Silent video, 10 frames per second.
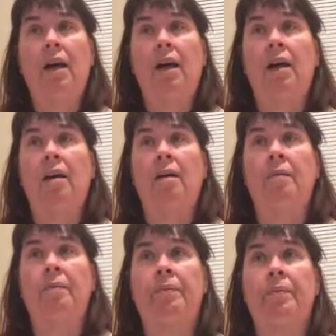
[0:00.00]

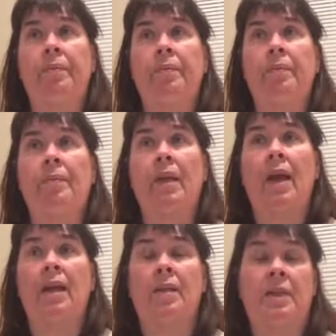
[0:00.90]

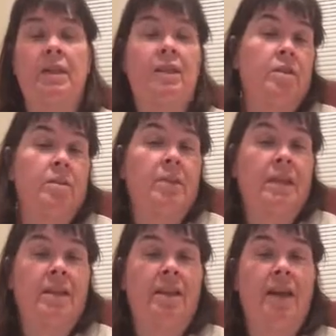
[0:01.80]
And I'm going to do some
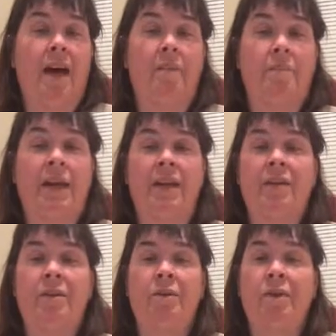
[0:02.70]
things like that, but I
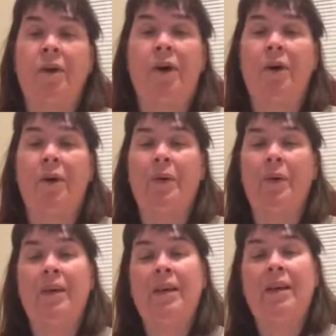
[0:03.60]
don't
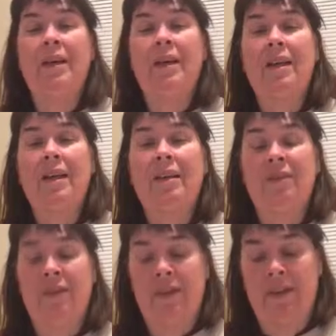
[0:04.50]
know
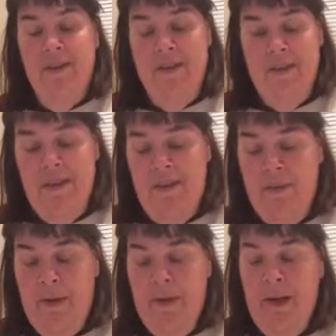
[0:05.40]
if
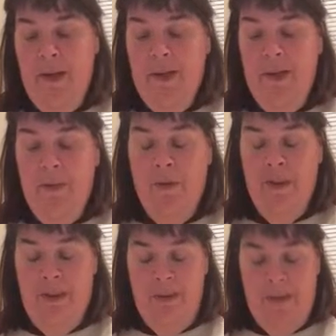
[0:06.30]
my project will
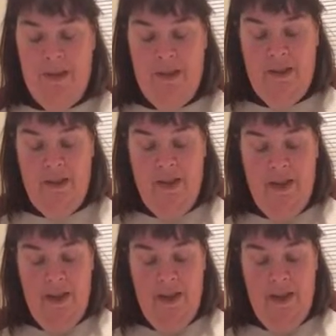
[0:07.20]
cut muster.